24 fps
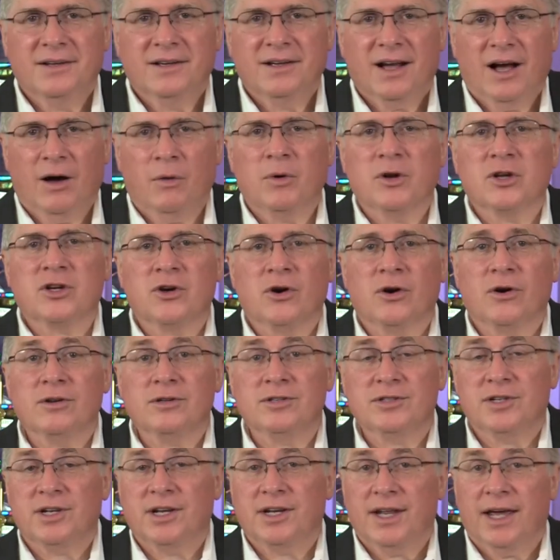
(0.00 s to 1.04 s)
I want to
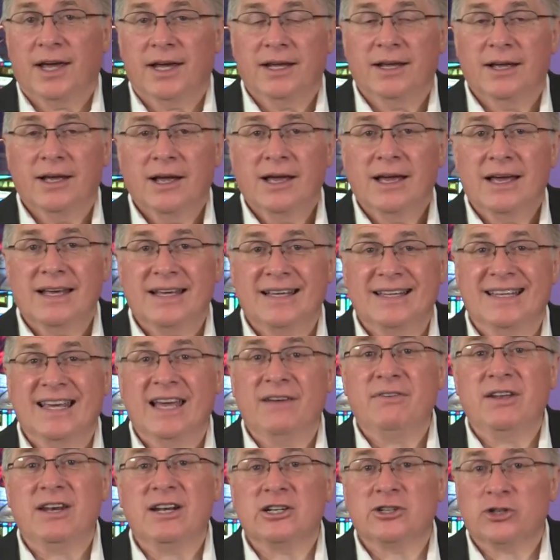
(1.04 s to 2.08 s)
encourage you today.
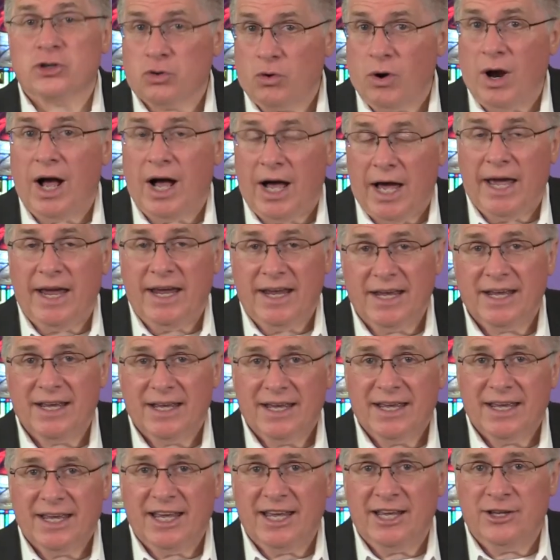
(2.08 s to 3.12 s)
Give it a try
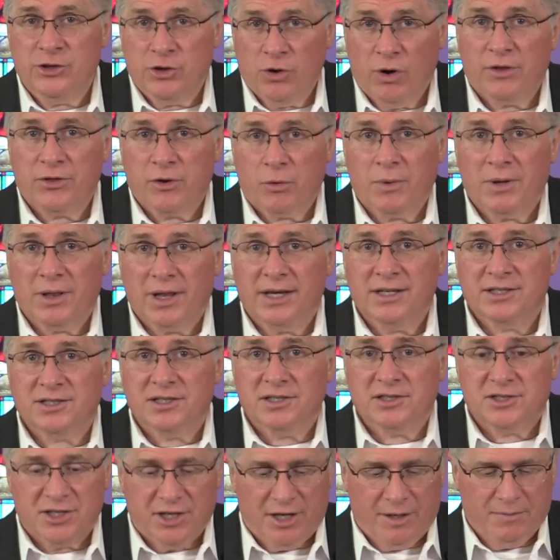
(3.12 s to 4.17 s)
in your other
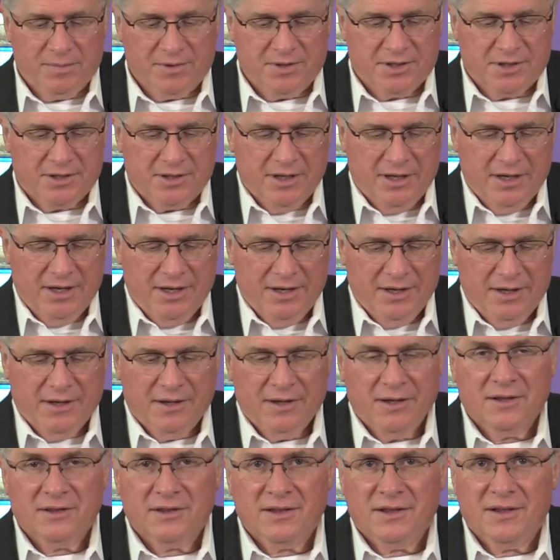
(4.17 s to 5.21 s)
relationships.
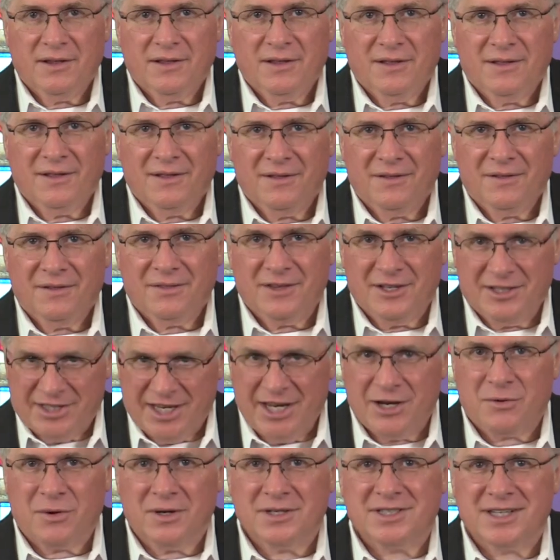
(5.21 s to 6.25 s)
The
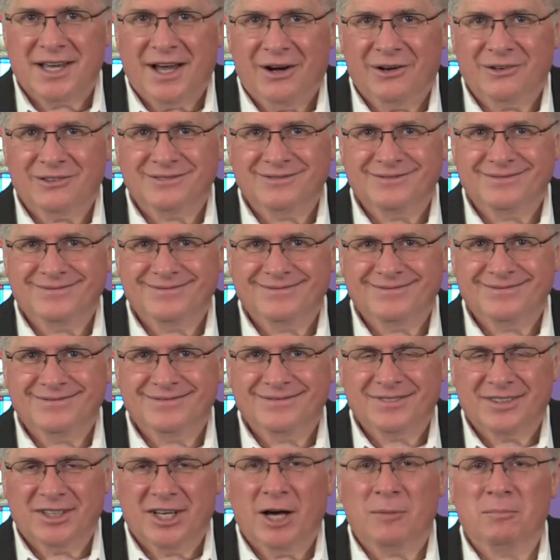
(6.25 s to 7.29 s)
secret's out.
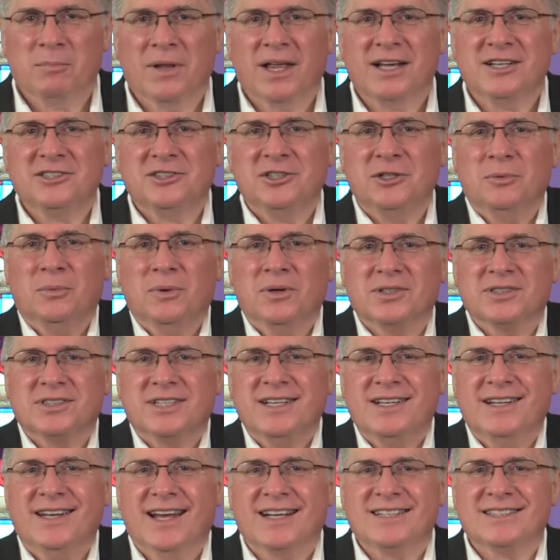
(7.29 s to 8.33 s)
God bless you. We'll see
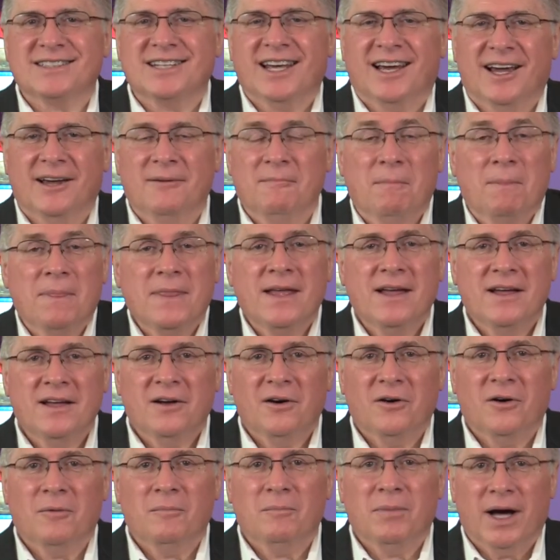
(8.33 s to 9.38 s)
you next time
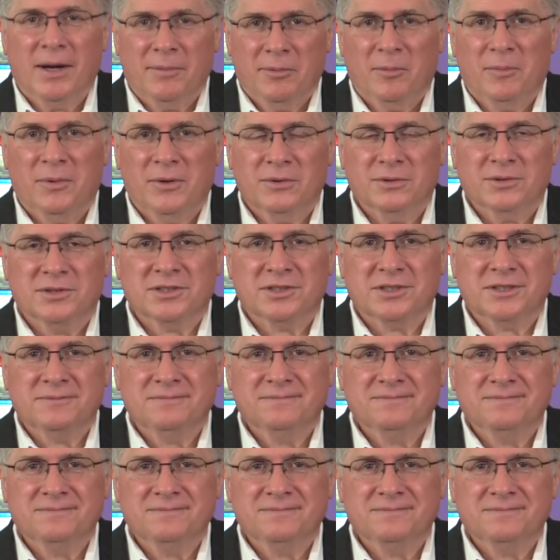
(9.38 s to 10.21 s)
on Bible Boost.